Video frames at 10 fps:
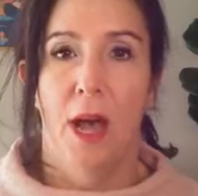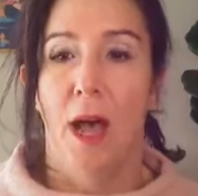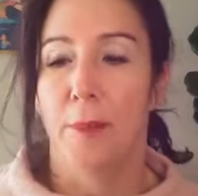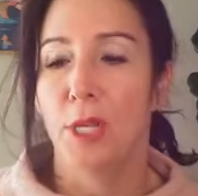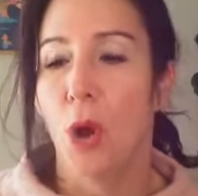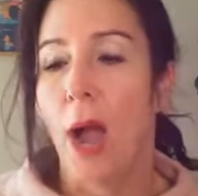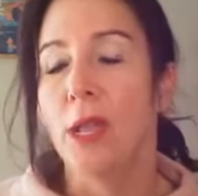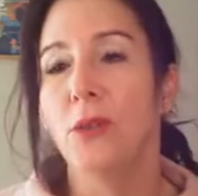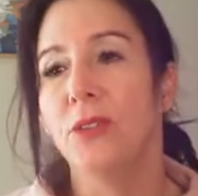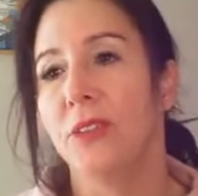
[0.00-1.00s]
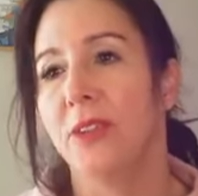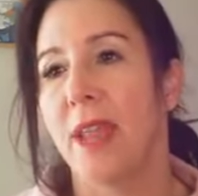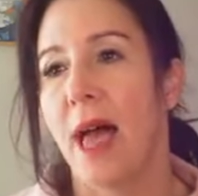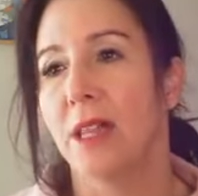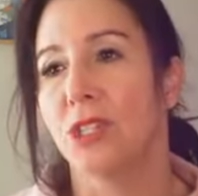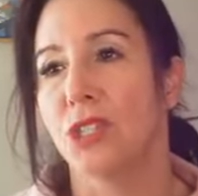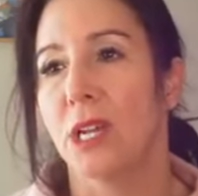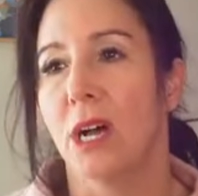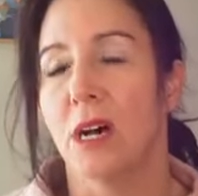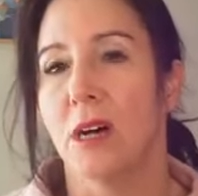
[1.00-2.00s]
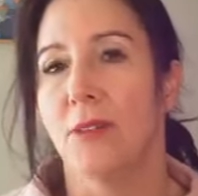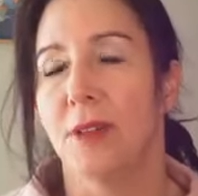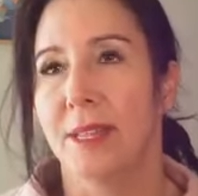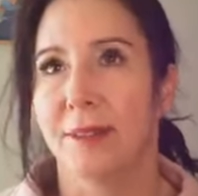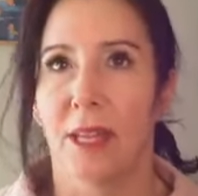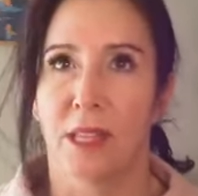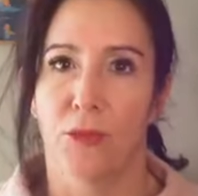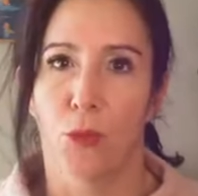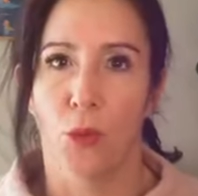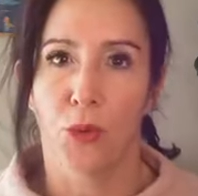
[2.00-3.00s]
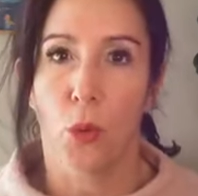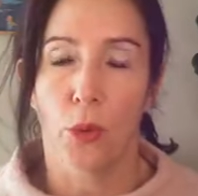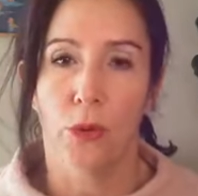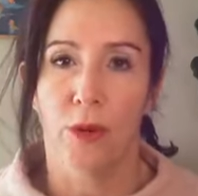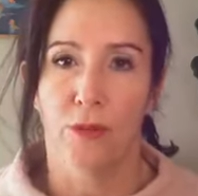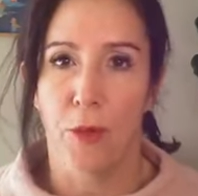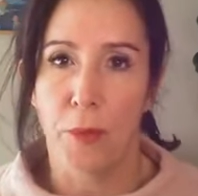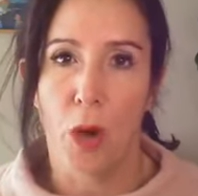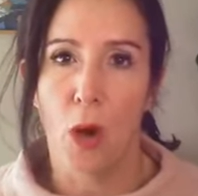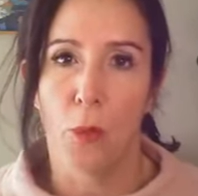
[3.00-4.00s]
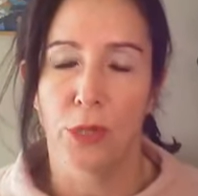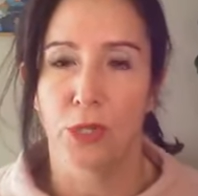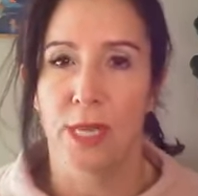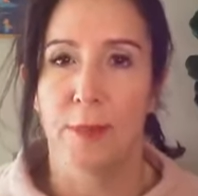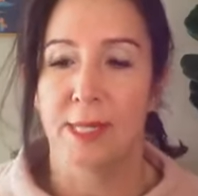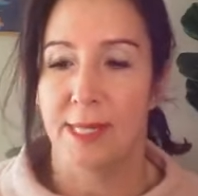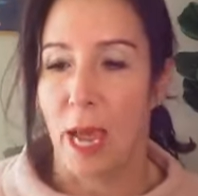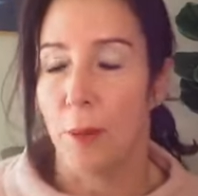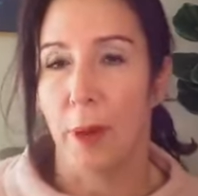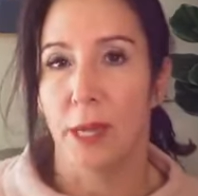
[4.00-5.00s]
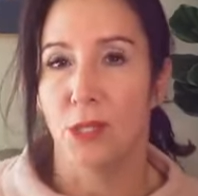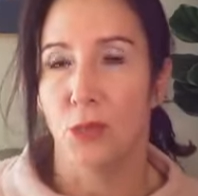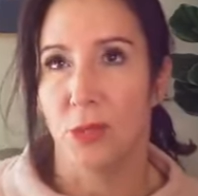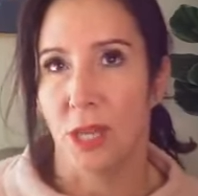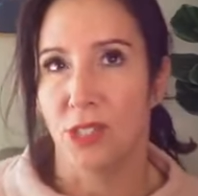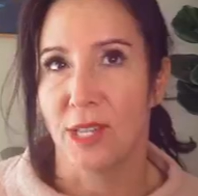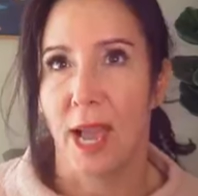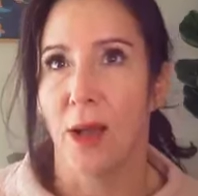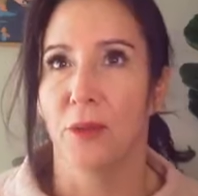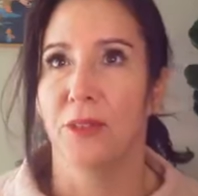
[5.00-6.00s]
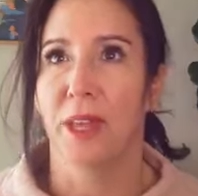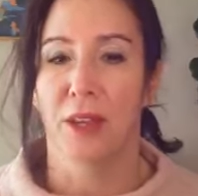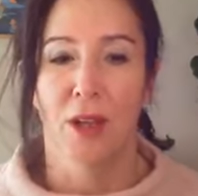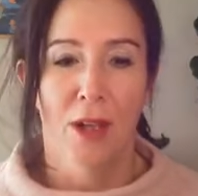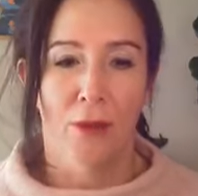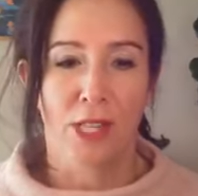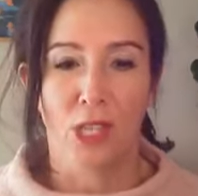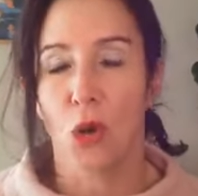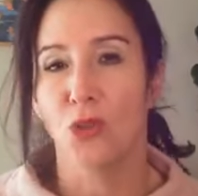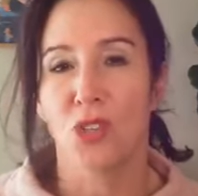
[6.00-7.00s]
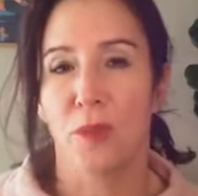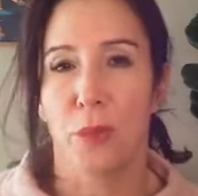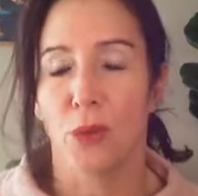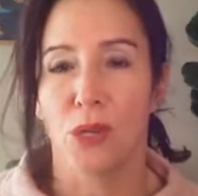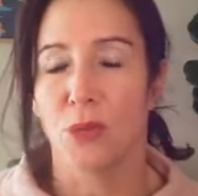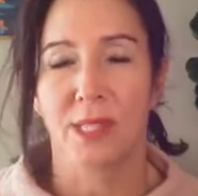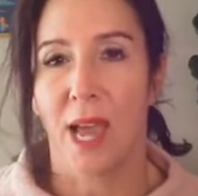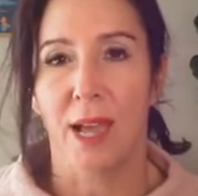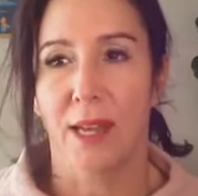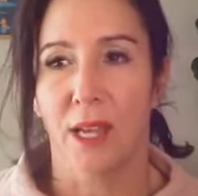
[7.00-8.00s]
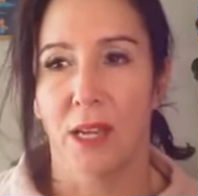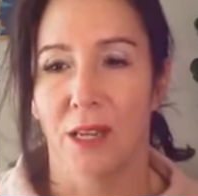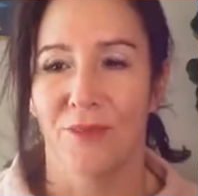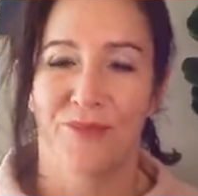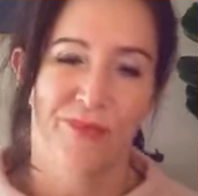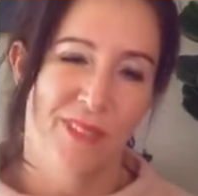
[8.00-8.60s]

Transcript: Um, you know, I use this analogy of it's like the fourth quarter in football when your team is down by two touchdowns, and right, the coach doesn't pull you aside and go,